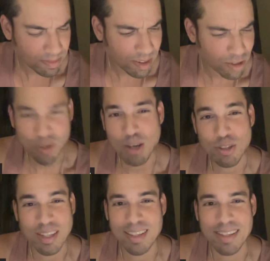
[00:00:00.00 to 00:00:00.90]
So that
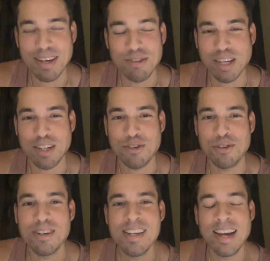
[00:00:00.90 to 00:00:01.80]
was kind of
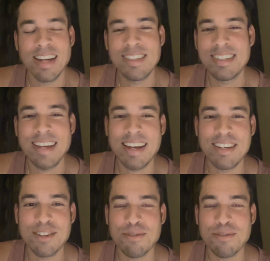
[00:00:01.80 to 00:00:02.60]
cool. I didn't see any other.